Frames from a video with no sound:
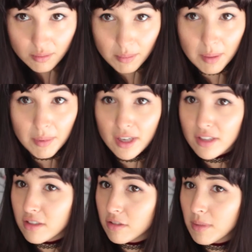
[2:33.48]
Maybe I
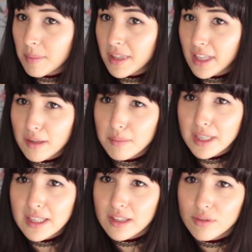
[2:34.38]
do. Maybe like a
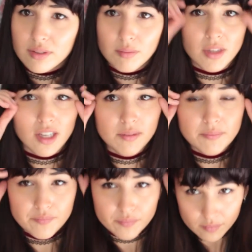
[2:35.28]
beanie or something.
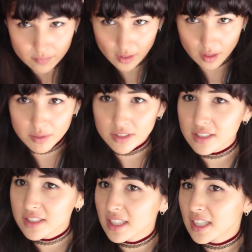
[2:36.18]
Let's
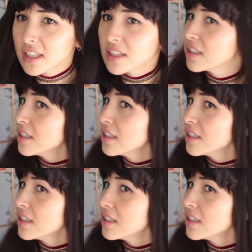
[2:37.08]
just see.